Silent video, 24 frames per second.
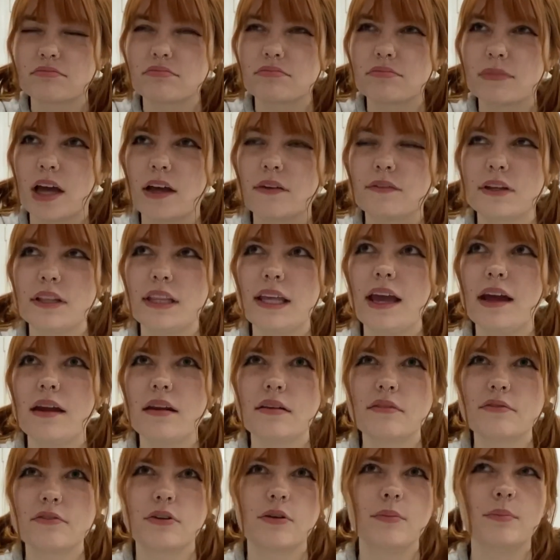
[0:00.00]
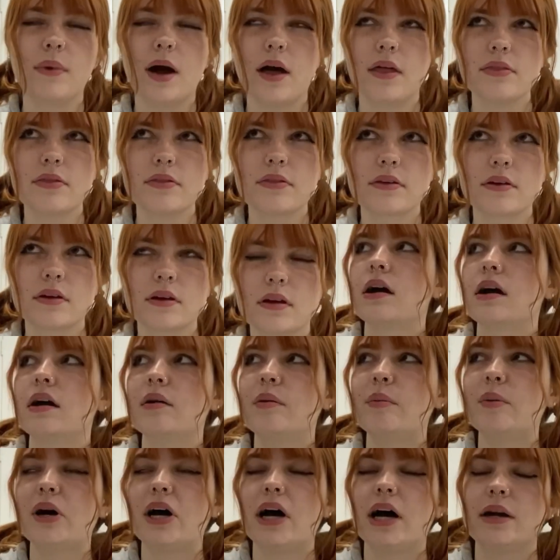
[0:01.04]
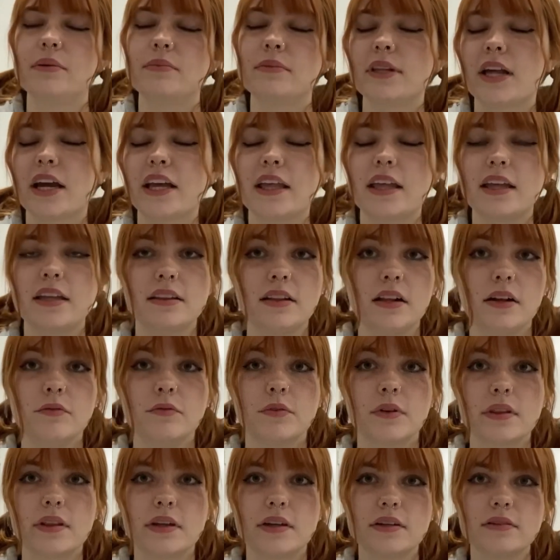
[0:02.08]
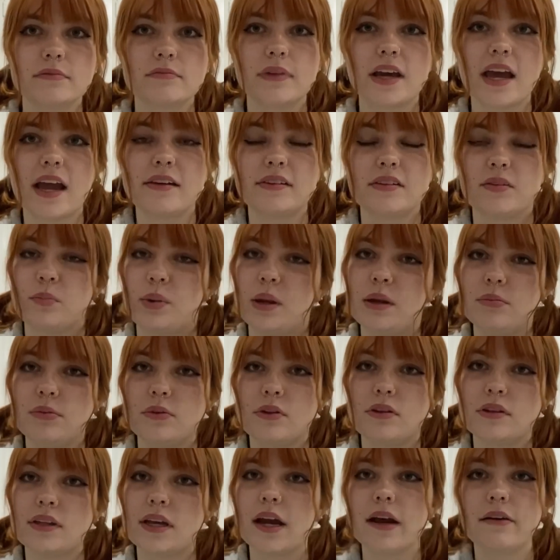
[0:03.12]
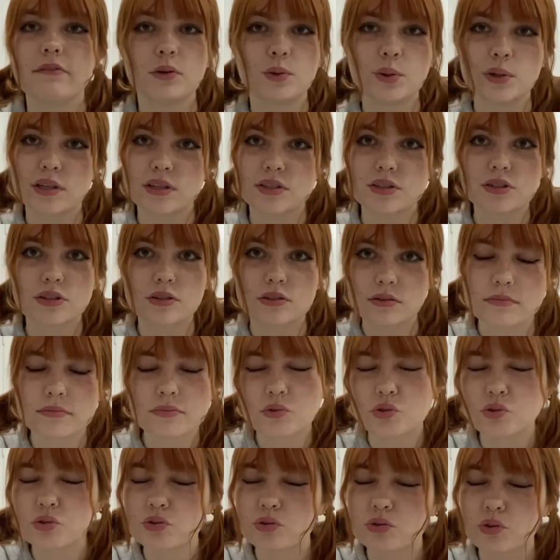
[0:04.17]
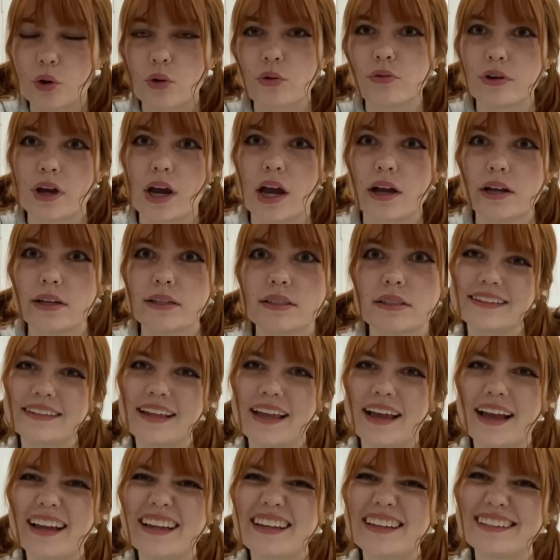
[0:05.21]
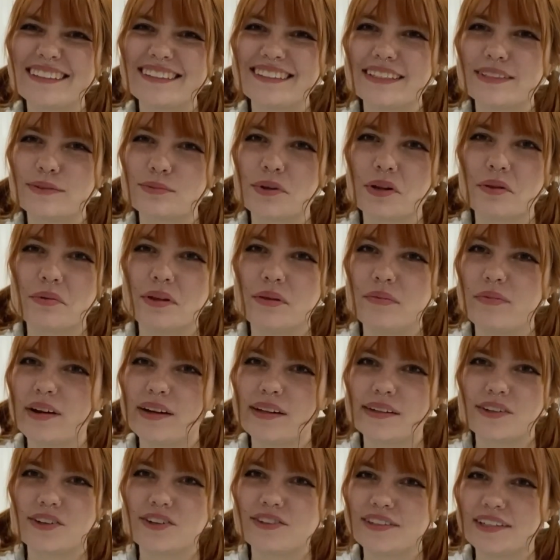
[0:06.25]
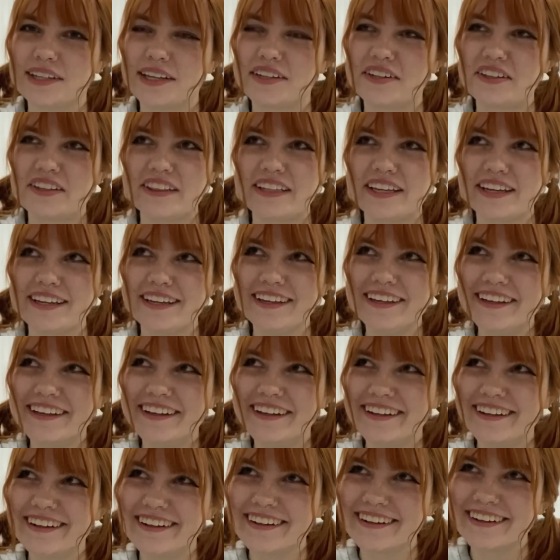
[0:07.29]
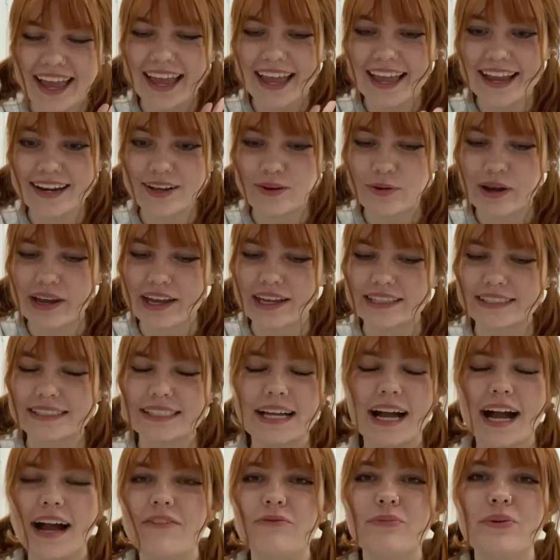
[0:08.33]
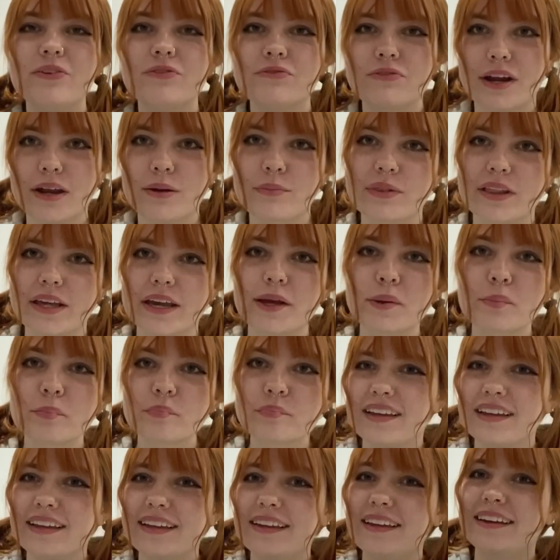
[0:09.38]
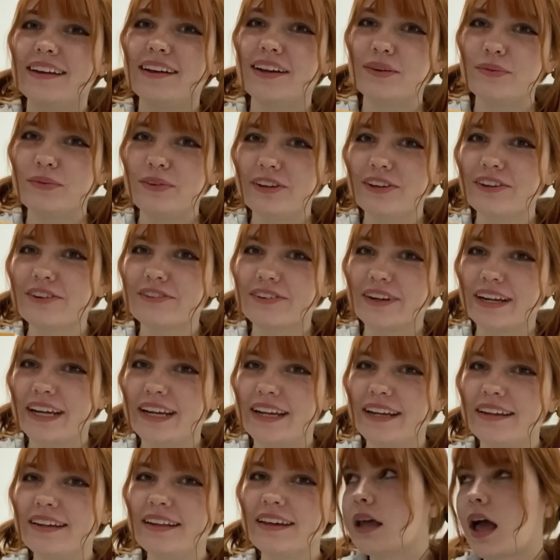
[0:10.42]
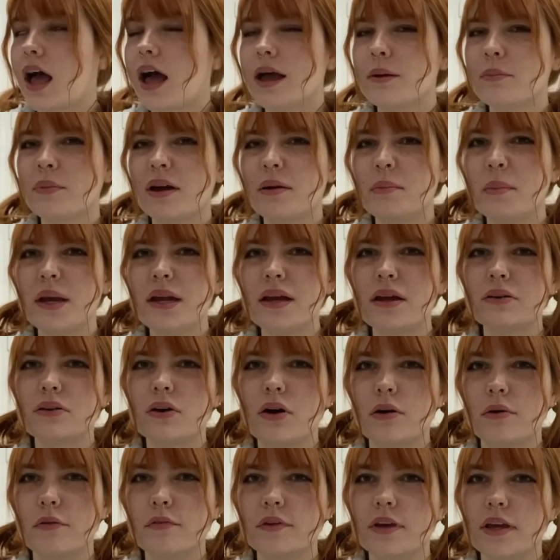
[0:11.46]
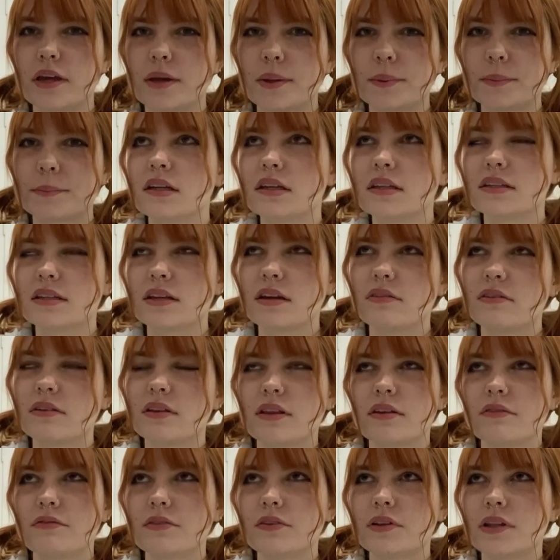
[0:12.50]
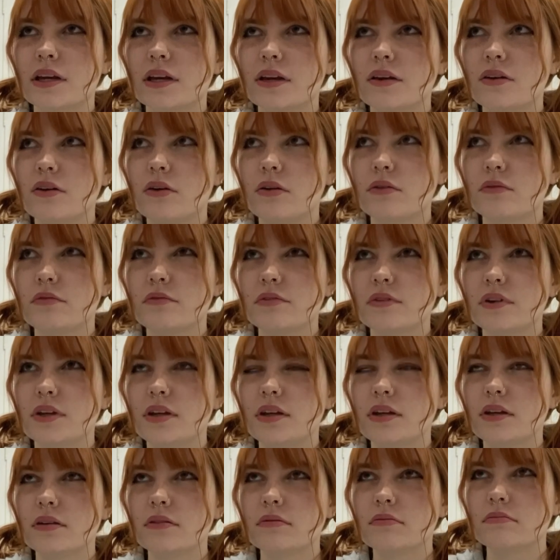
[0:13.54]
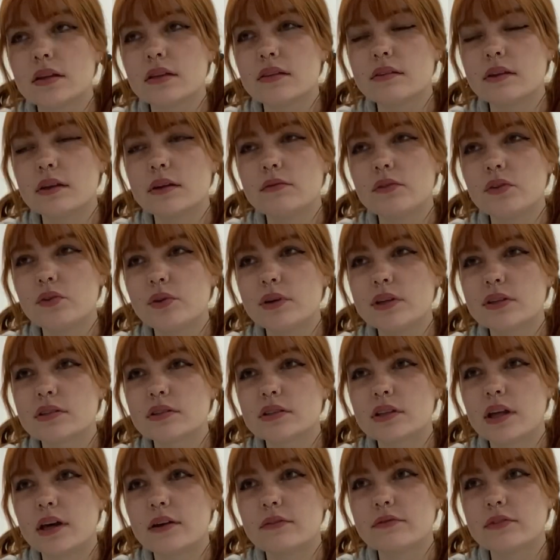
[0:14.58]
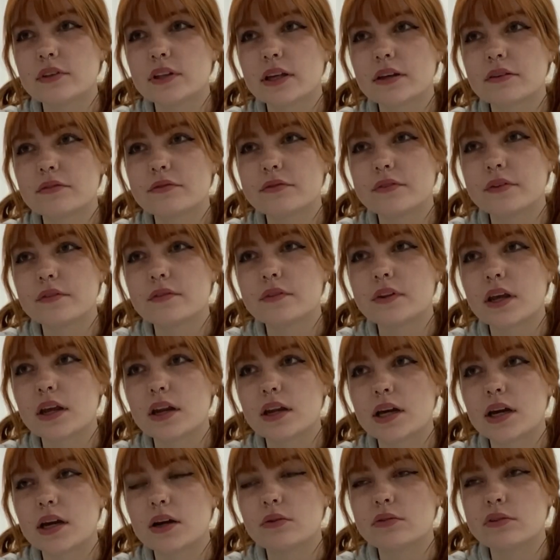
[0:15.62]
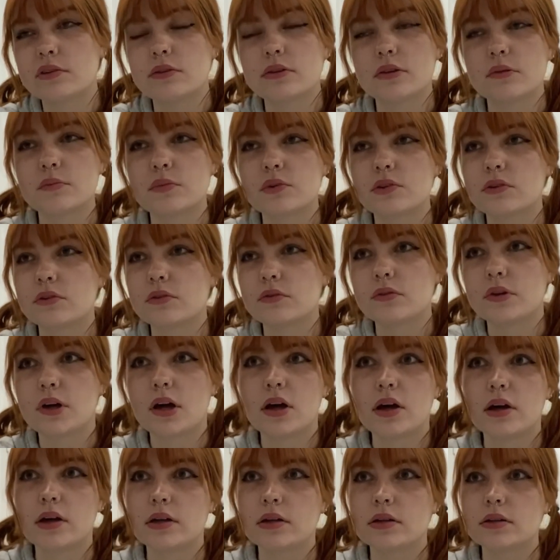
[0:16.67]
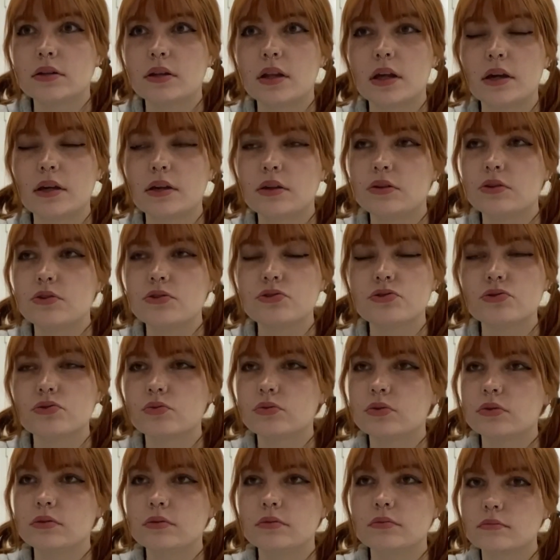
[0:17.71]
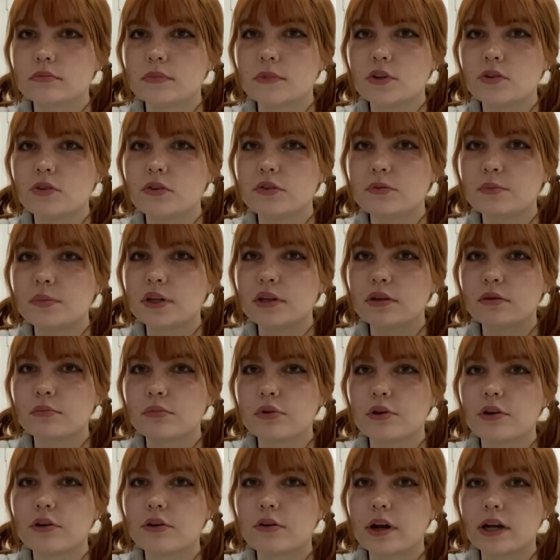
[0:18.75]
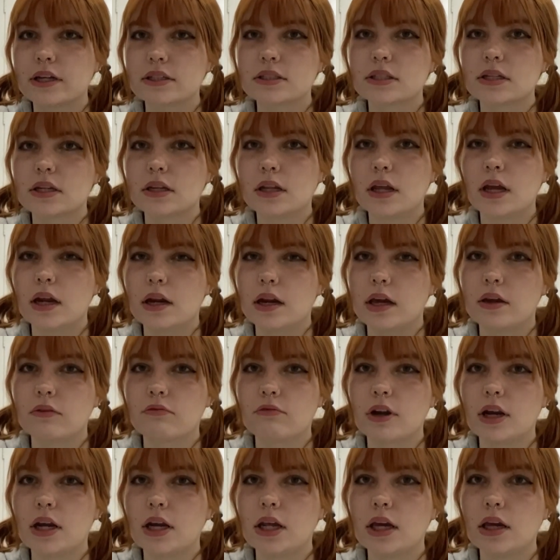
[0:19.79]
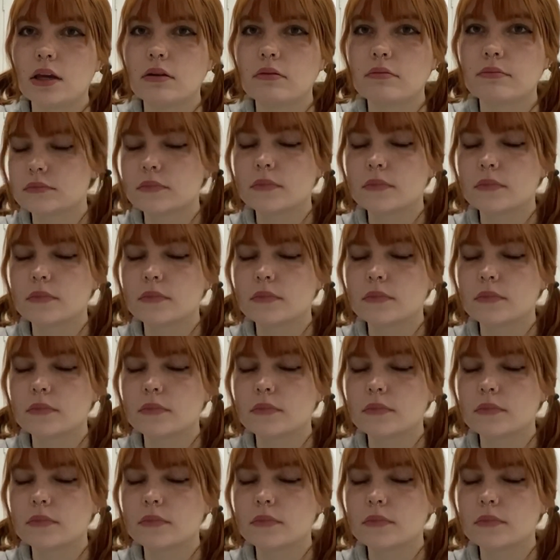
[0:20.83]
I've only had it for a month, but I'm like in love with it, and the people on there, everyone is so nice. I guess there's probably better content on there. Anyways, I've been rambling. Yeah, I'm gonna read. I might make a coffee. I really feel like coffee. So even though I slept for like 15 hours, I'm still tired like usual. This is me procrastinating reading.